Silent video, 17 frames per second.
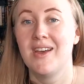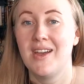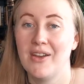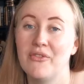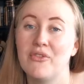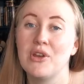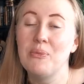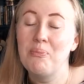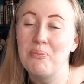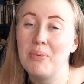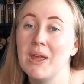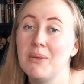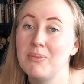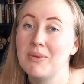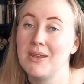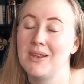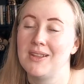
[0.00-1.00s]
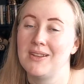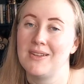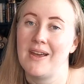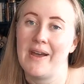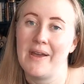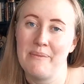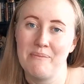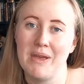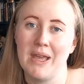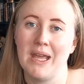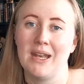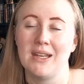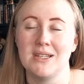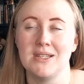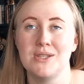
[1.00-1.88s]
every baby knit I made in